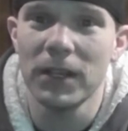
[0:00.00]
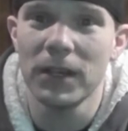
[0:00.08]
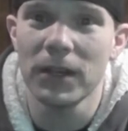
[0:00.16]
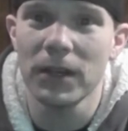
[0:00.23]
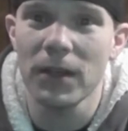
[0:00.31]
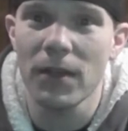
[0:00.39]

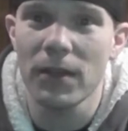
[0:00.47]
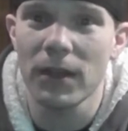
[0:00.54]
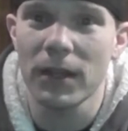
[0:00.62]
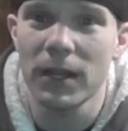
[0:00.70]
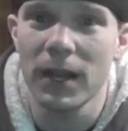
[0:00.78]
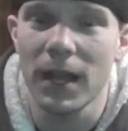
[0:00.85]
here,
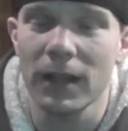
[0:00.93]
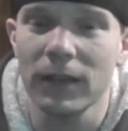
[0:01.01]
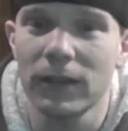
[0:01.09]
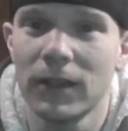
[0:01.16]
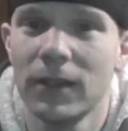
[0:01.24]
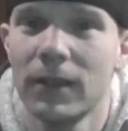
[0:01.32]
the
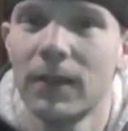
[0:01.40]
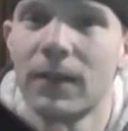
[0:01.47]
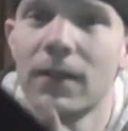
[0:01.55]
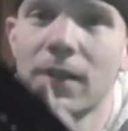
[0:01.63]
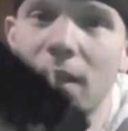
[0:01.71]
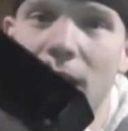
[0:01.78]
Kinect
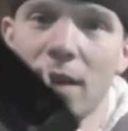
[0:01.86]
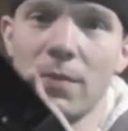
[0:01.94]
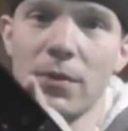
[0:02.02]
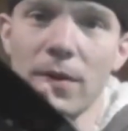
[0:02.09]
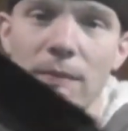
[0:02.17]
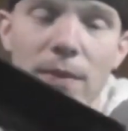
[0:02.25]

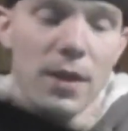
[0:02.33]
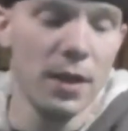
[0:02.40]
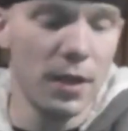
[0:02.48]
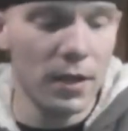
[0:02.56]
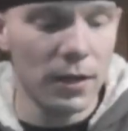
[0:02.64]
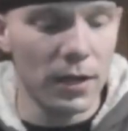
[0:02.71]
camera.
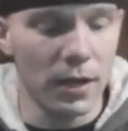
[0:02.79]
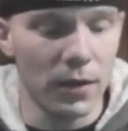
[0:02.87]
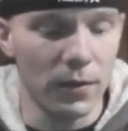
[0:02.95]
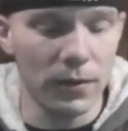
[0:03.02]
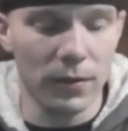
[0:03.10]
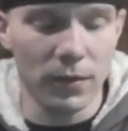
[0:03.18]

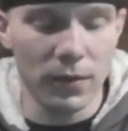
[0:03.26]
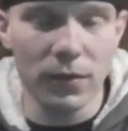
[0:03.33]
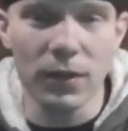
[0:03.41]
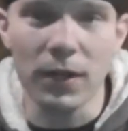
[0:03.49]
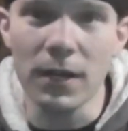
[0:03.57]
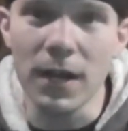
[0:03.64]
Now,
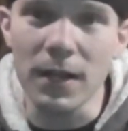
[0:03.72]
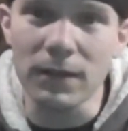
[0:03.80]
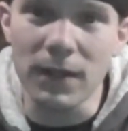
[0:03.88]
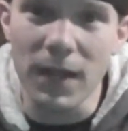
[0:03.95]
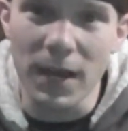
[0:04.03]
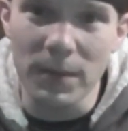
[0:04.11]
the
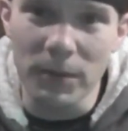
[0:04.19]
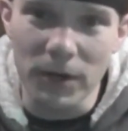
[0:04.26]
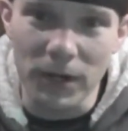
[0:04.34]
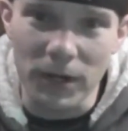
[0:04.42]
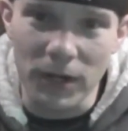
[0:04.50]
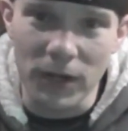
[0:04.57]
Kinect
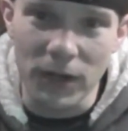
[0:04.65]
camera